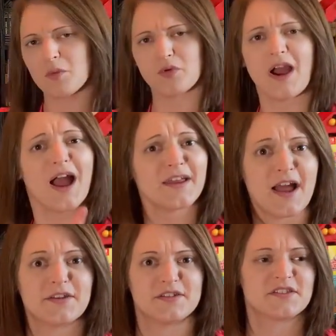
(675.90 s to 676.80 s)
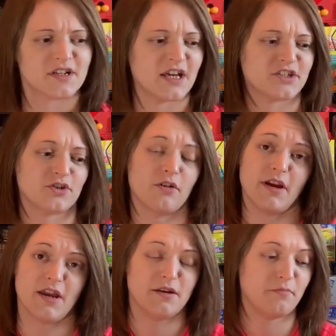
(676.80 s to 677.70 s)
but I hadn't till I saw
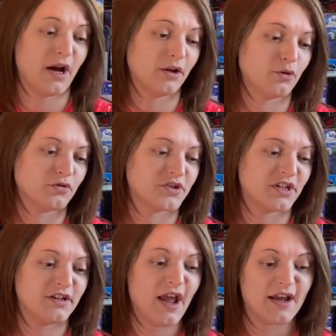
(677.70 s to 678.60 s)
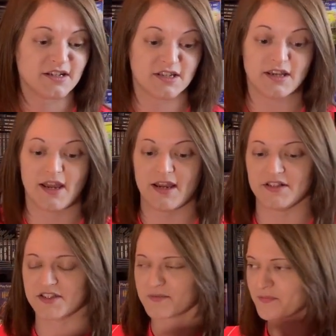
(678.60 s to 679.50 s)
it in my local CeX, and it
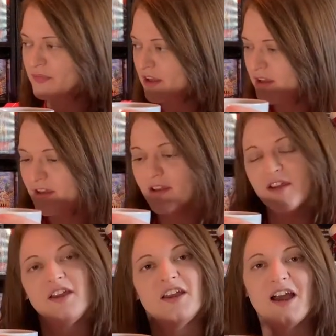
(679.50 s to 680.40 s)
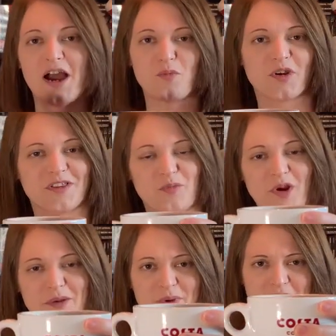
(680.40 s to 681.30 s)
is. I'm one of them
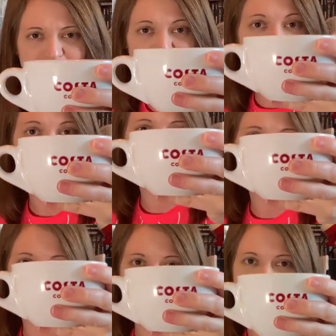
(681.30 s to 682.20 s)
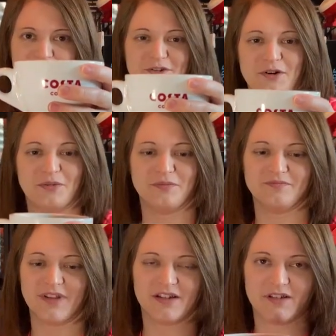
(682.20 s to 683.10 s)
weird people. I don't use the handle.
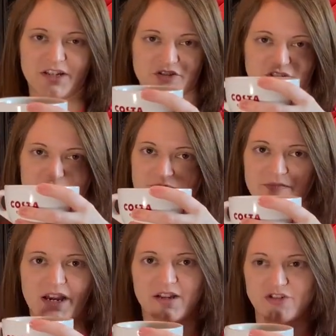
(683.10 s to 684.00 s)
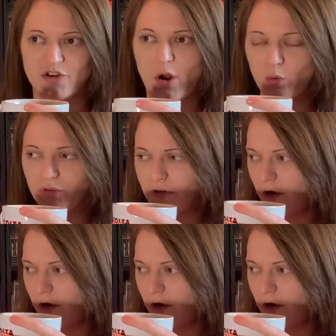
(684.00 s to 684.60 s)
I just hold the